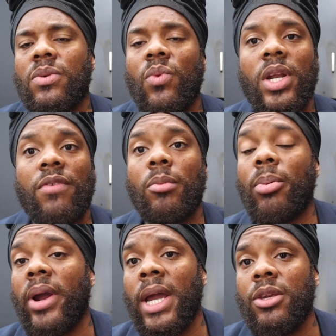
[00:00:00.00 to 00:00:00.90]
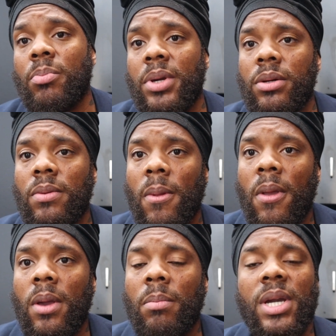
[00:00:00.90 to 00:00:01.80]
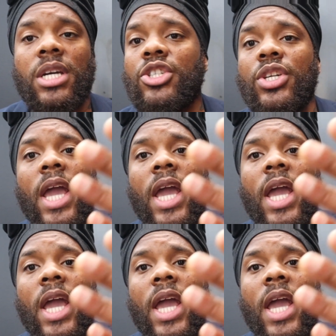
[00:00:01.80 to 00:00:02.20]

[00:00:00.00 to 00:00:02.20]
whatever brand you built because you